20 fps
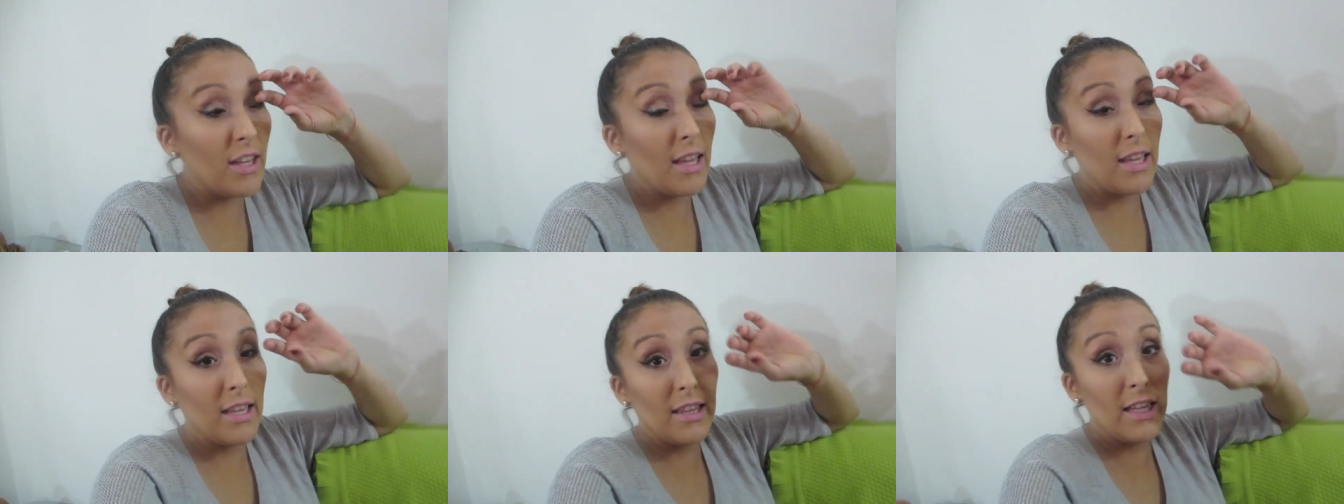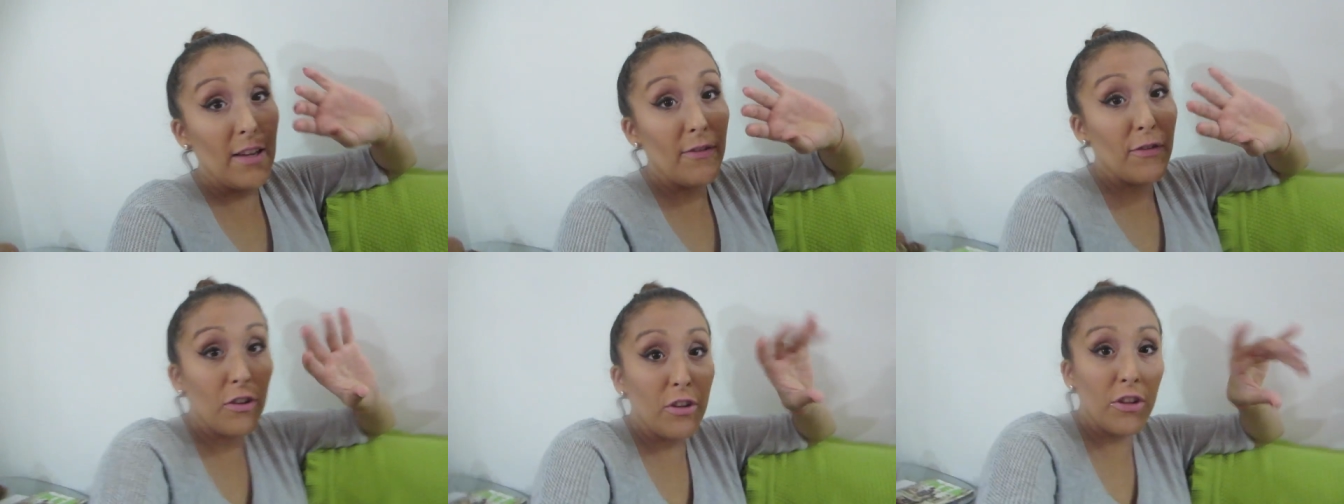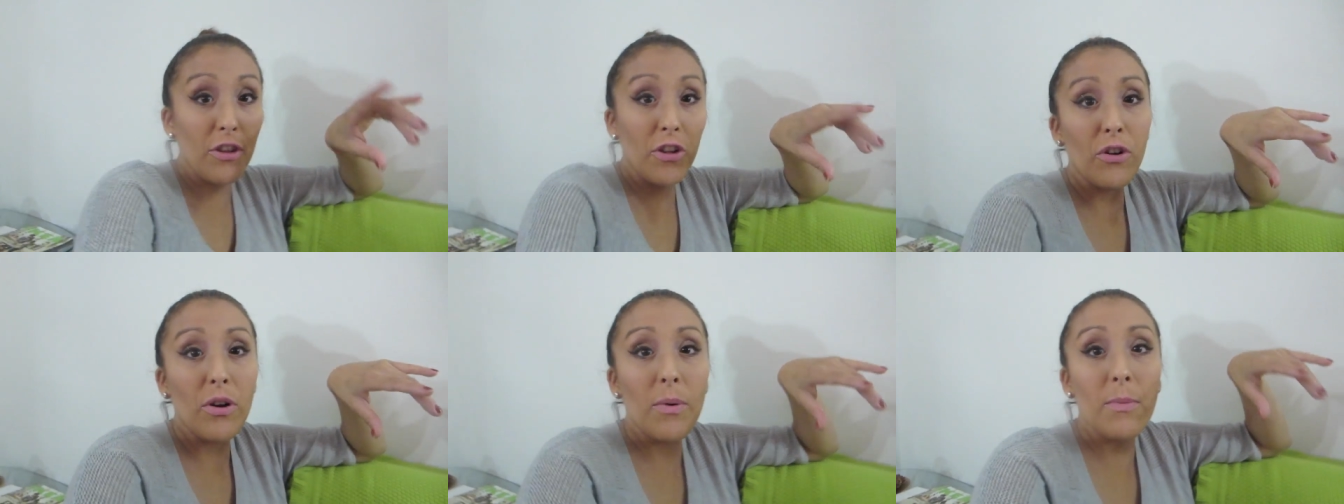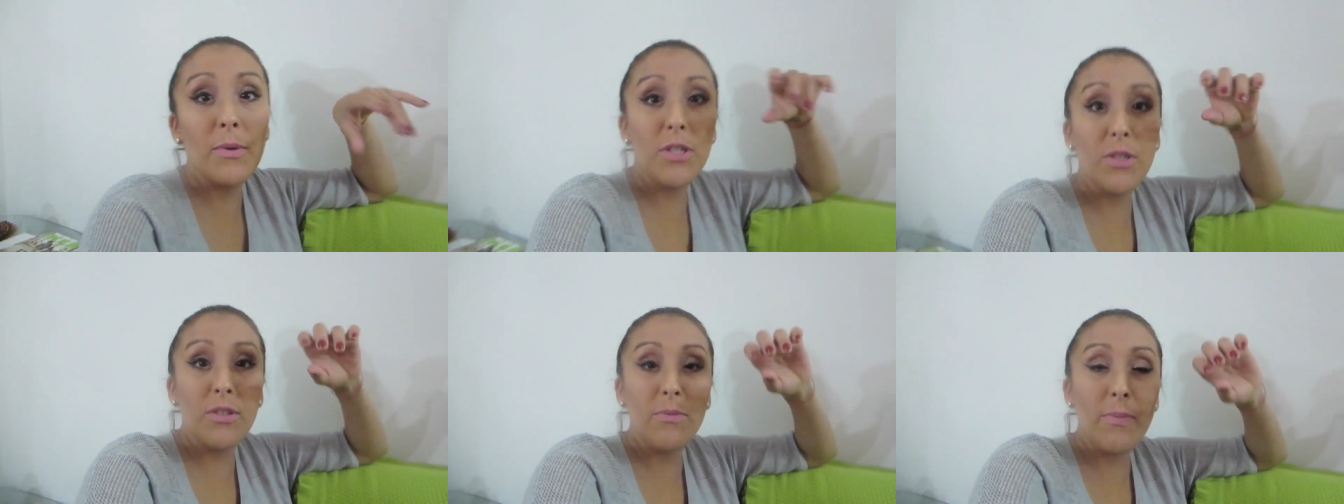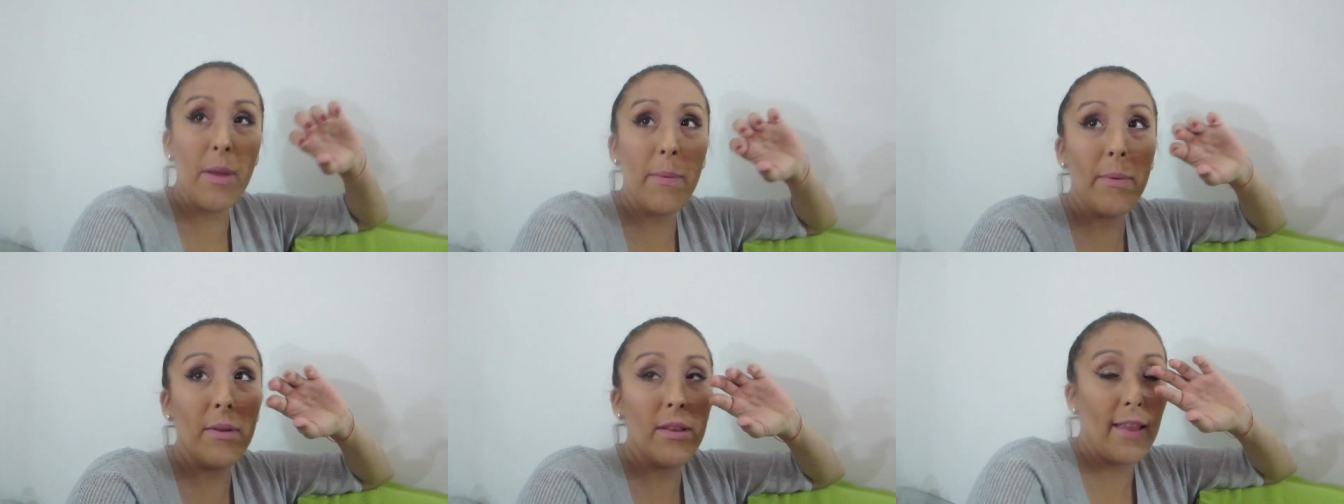like, leave her in the crib when she was a
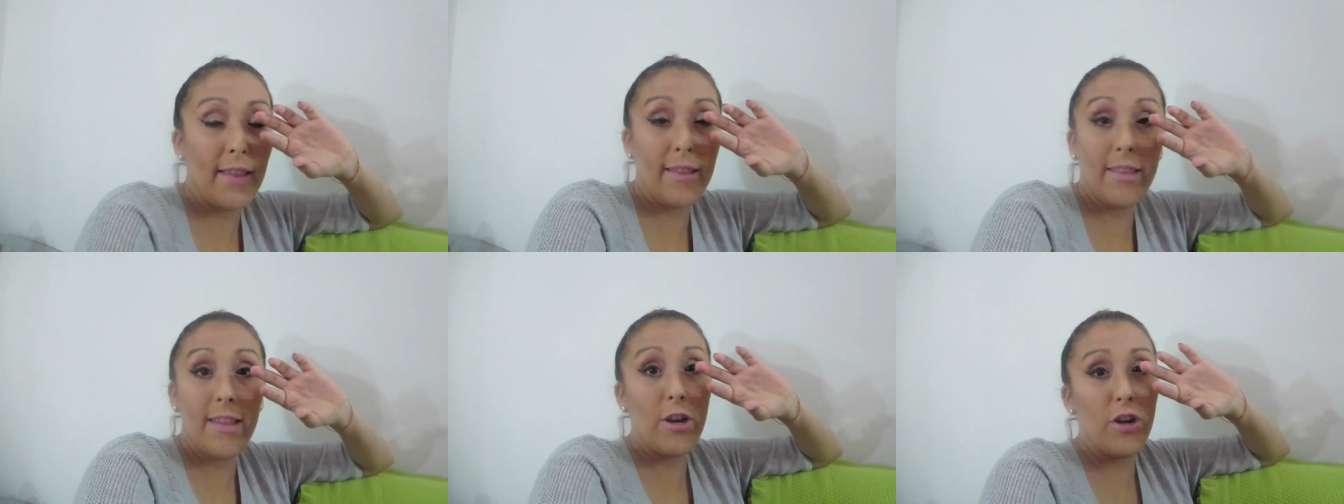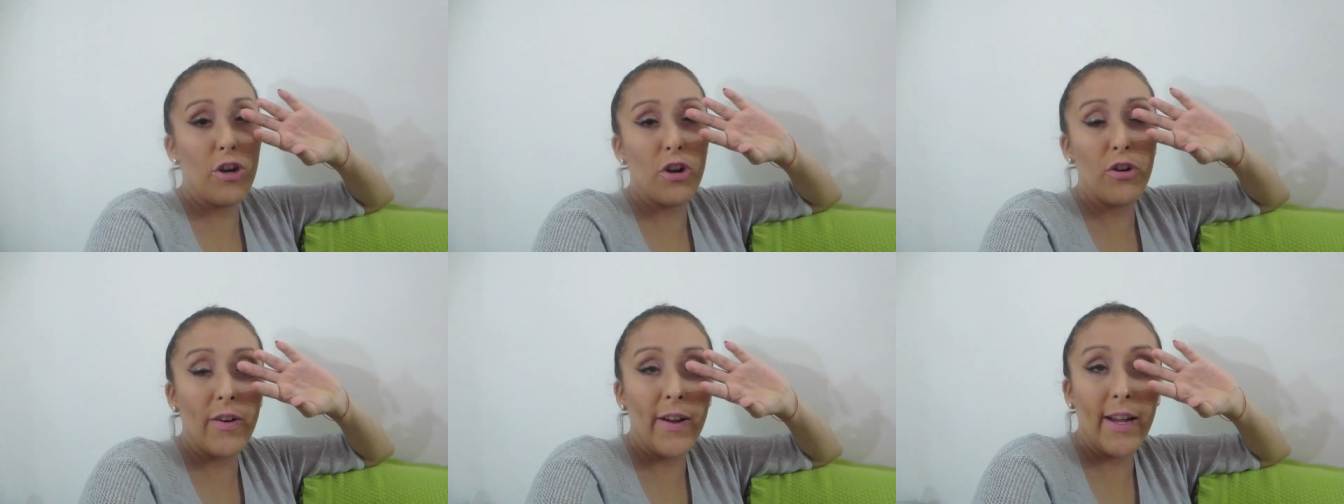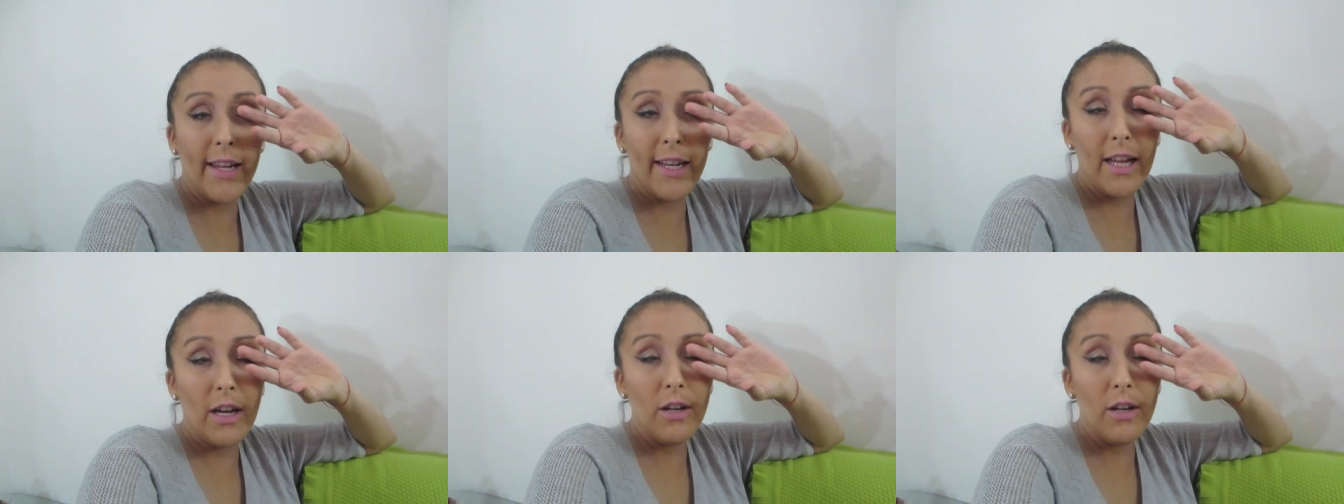baby and like, let her cry it